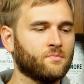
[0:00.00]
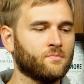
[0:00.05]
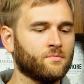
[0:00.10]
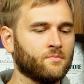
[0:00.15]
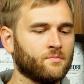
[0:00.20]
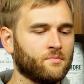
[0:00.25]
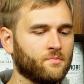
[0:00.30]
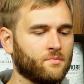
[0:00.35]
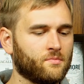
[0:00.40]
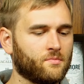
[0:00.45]

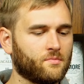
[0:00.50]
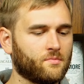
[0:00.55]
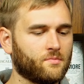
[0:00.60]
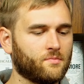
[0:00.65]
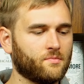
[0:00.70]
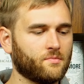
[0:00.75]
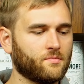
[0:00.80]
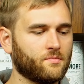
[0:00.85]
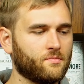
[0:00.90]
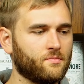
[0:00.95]

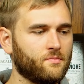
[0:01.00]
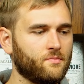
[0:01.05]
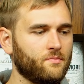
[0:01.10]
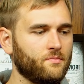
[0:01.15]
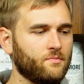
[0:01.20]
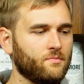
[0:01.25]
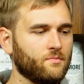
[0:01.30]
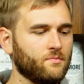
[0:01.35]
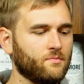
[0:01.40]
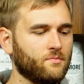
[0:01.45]

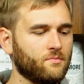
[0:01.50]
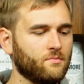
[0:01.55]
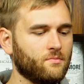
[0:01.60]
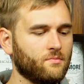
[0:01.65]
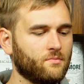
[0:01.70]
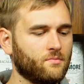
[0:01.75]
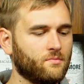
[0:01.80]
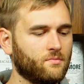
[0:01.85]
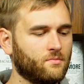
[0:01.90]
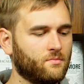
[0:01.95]

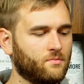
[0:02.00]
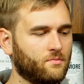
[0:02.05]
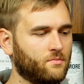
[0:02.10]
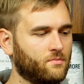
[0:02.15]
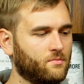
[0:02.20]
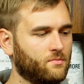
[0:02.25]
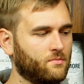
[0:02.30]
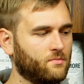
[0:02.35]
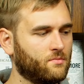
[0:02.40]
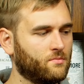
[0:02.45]

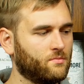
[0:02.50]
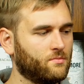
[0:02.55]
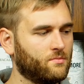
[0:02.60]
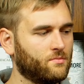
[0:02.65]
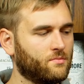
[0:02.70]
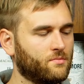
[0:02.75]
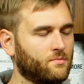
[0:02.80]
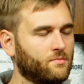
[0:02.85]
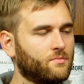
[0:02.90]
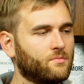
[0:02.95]

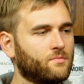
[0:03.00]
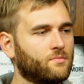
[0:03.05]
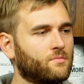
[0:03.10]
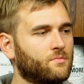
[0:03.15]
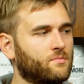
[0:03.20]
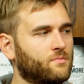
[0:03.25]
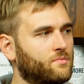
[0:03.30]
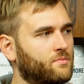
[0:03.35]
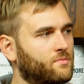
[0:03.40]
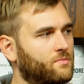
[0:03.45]

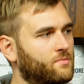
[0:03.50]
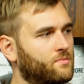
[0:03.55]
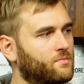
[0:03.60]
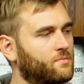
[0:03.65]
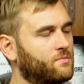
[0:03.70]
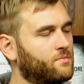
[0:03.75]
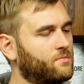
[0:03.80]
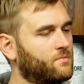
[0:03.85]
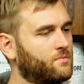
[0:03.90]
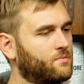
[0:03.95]

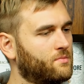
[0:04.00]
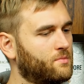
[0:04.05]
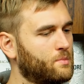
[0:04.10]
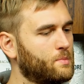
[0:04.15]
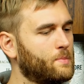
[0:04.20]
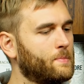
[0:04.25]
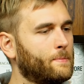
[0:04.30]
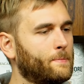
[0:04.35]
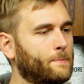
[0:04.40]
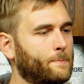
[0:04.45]

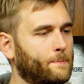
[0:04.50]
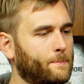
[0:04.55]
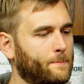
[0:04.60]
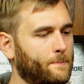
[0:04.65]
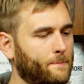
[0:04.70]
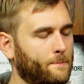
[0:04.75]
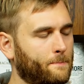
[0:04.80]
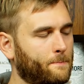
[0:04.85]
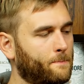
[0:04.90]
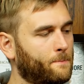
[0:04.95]

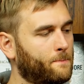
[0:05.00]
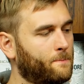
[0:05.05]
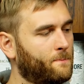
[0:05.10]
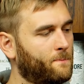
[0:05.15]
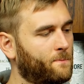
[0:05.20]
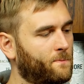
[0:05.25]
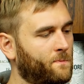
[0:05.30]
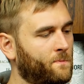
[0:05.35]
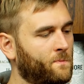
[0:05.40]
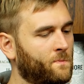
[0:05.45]

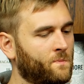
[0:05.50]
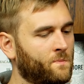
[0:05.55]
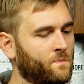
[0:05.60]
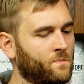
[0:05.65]
No words are spoken by the person on screen.